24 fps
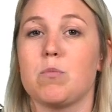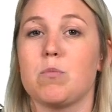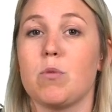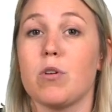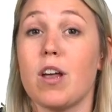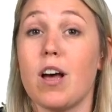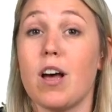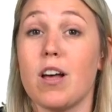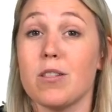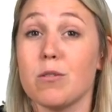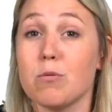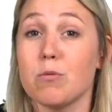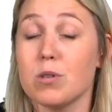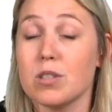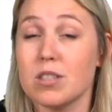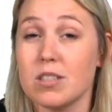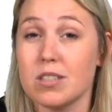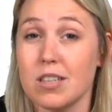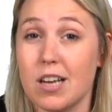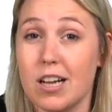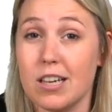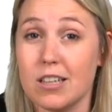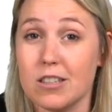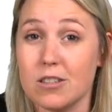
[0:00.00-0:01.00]
what are the
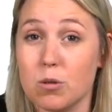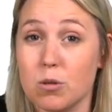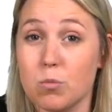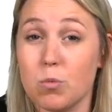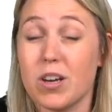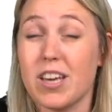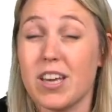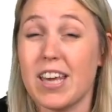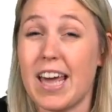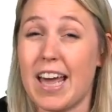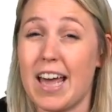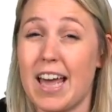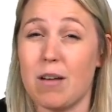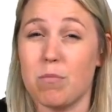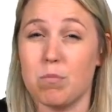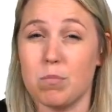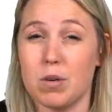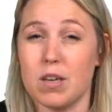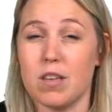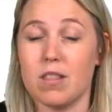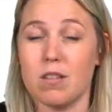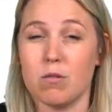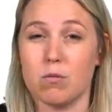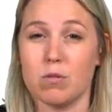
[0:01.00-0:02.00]
results, what can
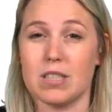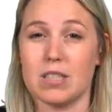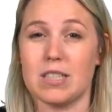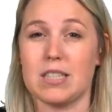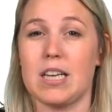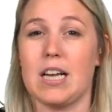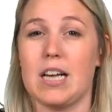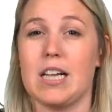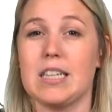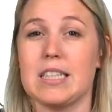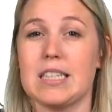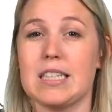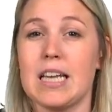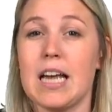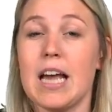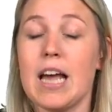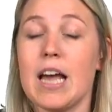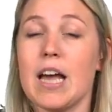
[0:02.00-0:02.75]
be the results.